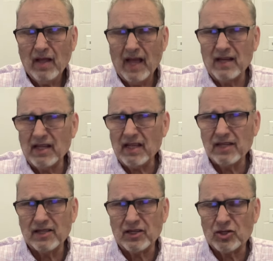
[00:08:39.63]
And he
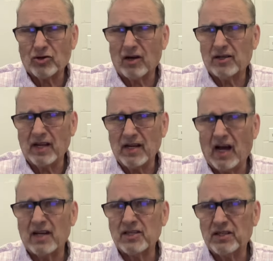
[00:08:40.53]
is instructing
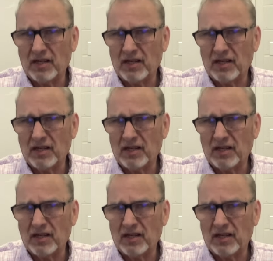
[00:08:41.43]
us